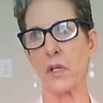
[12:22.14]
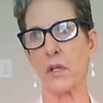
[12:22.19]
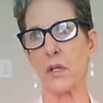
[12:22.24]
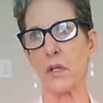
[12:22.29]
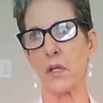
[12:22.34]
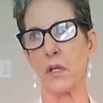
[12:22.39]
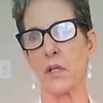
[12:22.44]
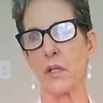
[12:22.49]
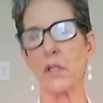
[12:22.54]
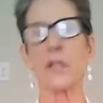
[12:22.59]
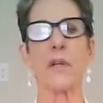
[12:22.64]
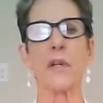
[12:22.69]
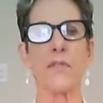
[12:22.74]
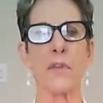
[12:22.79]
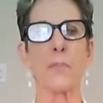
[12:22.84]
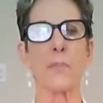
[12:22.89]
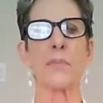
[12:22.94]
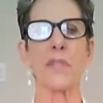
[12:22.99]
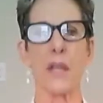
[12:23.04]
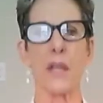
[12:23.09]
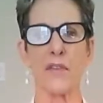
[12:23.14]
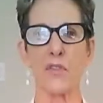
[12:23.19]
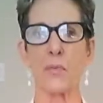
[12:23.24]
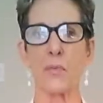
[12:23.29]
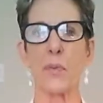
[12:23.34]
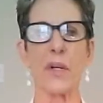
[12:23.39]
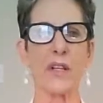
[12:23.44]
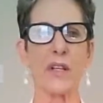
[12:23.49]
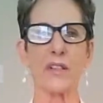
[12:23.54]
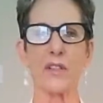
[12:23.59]
in and of themselves
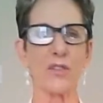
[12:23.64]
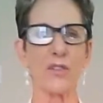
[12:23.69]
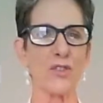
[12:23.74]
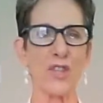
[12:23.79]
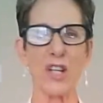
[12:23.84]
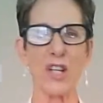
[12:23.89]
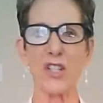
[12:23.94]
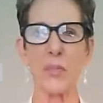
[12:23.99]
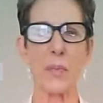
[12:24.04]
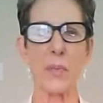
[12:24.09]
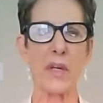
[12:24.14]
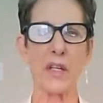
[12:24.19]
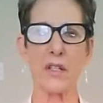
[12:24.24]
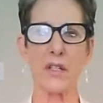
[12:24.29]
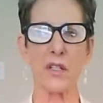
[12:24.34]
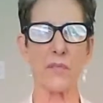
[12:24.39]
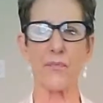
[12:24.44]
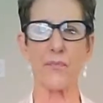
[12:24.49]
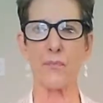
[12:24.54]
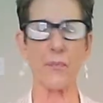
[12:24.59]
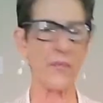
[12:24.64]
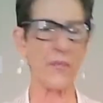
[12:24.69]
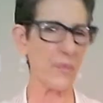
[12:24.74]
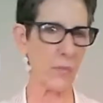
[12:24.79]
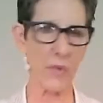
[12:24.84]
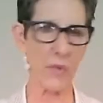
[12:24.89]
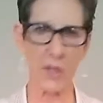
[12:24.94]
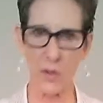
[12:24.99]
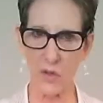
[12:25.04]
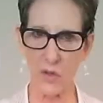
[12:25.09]
bring a little judgment.
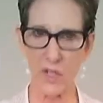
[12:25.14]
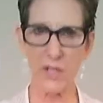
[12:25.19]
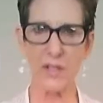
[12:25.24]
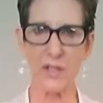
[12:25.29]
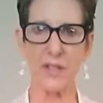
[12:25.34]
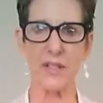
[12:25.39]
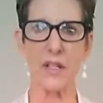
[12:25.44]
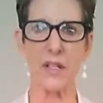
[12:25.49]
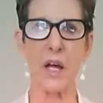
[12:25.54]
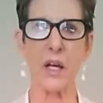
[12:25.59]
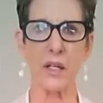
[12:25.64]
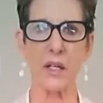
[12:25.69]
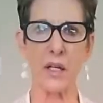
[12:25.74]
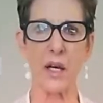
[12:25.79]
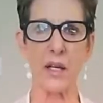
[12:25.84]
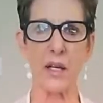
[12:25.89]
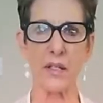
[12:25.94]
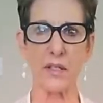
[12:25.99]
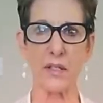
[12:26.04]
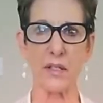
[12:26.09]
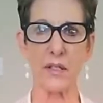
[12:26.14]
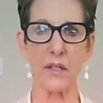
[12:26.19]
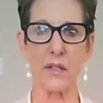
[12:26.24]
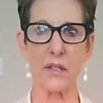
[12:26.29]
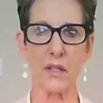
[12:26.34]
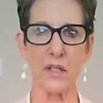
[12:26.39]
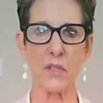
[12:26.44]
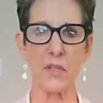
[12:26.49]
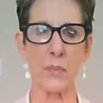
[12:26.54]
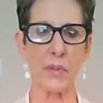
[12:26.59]
This is not us.
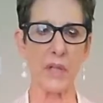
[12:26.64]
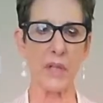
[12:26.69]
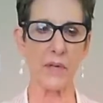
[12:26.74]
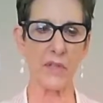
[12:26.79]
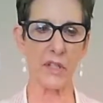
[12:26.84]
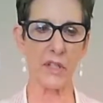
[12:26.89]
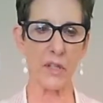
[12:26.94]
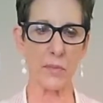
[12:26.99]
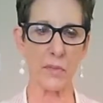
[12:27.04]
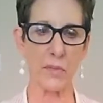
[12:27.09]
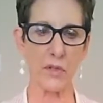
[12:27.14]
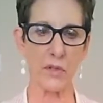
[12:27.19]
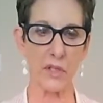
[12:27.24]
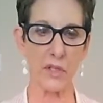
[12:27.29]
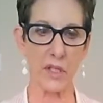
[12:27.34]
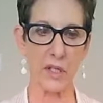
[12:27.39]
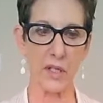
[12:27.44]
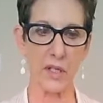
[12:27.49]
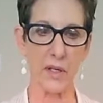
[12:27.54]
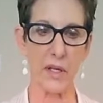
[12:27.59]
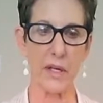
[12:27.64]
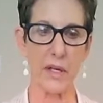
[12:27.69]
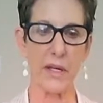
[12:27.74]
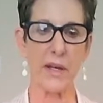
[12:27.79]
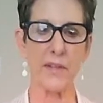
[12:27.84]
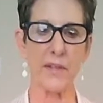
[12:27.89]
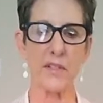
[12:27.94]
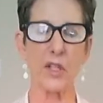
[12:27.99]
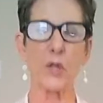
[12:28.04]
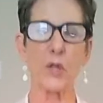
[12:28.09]
This beloved community
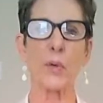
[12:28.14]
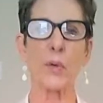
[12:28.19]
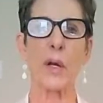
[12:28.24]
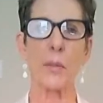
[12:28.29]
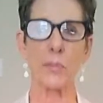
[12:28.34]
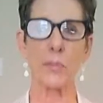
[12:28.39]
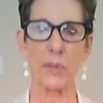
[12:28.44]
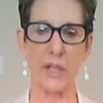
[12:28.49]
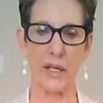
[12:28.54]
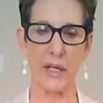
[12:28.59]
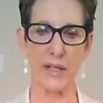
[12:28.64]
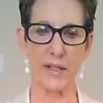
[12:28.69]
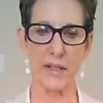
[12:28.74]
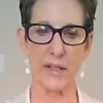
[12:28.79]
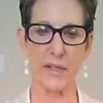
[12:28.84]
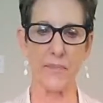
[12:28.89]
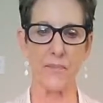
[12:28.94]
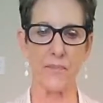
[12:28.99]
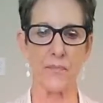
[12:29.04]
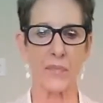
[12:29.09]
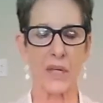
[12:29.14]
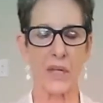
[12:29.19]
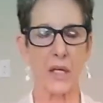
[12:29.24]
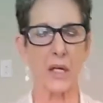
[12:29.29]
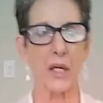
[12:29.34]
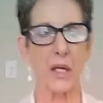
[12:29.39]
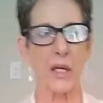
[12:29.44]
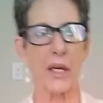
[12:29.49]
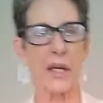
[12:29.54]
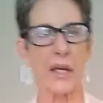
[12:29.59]
is a great place.
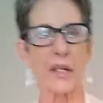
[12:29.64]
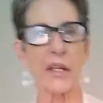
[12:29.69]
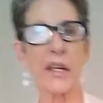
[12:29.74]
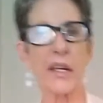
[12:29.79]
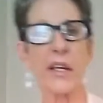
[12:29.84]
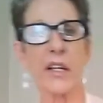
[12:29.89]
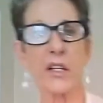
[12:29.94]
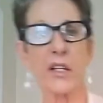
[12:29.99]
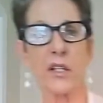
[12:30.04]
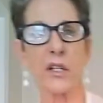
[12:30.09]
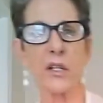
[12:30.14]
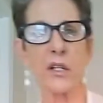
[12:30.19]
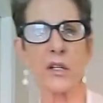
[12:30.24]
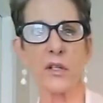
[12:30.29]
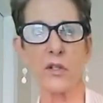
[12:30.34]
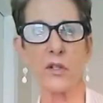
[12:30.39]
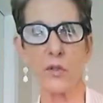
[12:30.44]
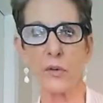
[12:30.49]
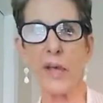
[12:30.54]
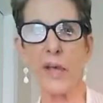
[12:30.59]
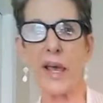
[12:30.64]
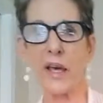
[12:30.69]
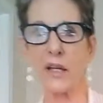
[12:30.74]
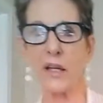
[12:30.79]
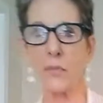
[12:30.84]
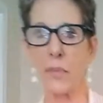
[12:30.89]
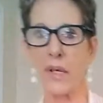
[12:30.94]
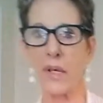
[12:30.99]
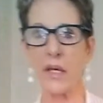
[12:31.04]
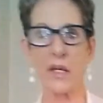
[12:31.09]
And here you
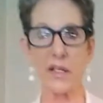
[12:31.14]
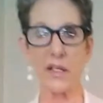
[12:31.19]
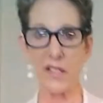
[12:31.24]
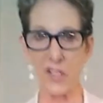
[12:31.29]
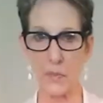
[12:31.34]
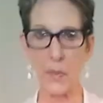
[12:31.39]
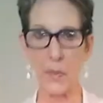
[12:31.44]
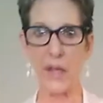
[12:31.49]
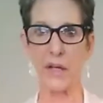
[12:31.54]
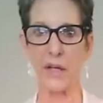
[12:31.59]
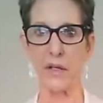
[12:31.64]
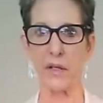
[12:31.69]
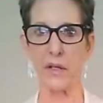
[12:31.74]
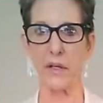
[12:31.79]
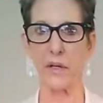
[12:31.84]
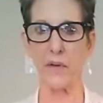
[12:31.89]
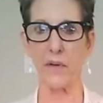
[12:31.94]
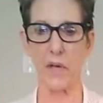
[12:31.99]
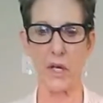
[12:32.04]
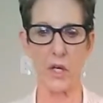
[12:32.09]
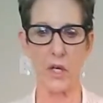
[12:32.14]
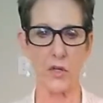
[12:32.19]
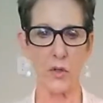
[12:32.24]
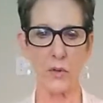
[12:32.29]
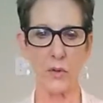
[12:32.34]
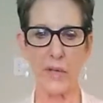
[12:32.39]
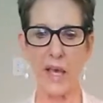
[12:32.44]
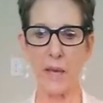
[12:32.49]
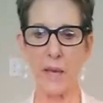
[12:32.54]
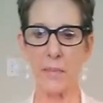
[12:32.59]
can be inspired. You
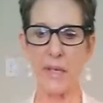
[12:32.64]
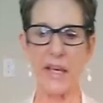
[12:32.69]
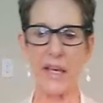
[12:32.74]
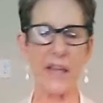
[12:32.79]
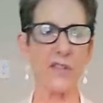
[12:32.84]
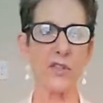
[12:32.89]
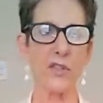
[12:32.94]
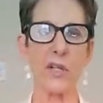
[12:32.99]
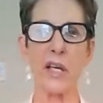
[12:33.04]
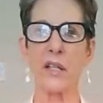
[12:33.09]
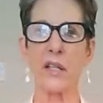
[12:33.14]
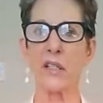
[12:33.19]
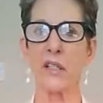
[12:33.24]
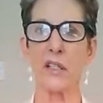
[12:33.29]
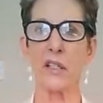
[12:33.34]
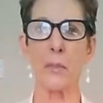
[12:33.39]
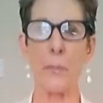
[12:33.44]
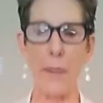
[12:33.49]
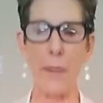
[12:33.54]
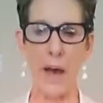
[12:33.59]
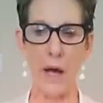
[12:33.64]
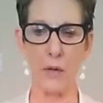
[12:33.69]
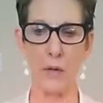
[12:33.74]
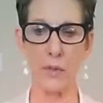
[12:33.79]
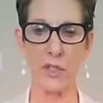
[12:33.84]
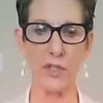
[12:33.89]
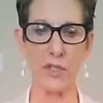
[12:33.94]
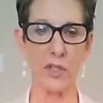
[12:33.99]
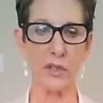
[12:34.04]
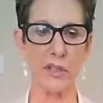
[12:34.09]
can be educated and
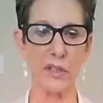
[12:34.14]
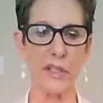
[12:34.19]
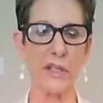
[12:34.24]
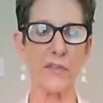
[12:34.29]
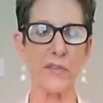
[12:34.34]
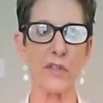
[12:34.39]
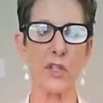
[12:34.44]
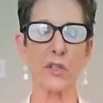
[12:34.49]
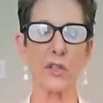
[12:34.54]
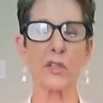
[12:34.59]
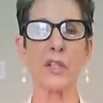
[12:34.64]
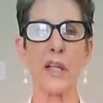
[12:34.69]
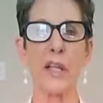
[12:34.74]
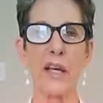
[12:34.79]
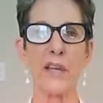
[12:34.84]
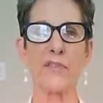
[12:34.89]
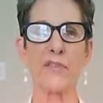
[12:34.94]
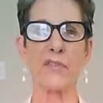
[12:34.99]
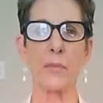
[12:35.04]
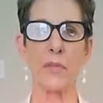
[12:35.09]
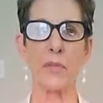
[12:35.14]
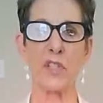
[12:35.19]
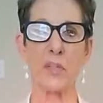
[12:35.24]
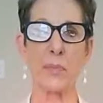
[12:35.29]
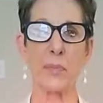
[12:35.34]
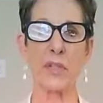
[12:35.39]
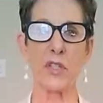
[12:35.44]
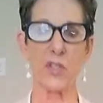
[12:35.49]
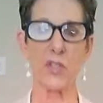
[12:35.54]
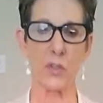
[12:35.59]
empowered to live your life from a
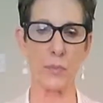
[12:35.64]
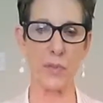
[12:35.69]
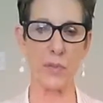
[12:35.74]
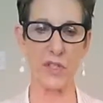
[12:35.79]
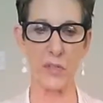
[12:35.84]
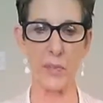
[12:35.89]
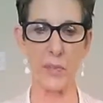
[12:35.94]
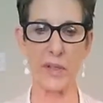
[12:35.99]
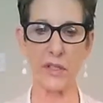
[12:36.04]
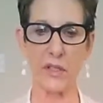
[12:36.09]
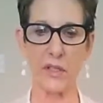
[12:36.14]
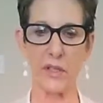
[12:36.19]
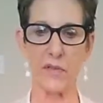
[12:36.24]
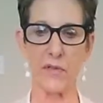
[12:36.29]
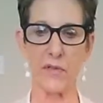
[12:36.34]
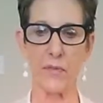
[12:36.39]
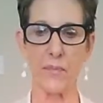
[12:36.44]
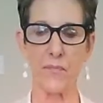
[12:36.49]
spiritual perspective.